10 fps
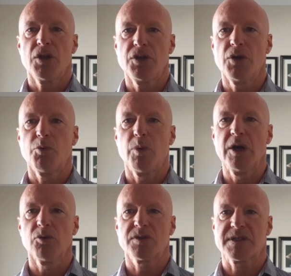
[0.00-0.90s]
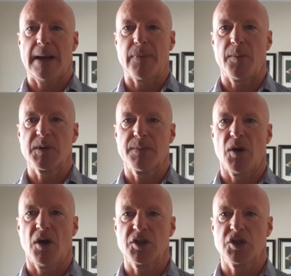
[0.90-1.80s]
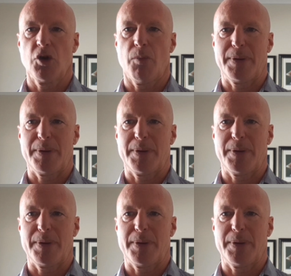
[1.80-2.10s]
you will suboptimize your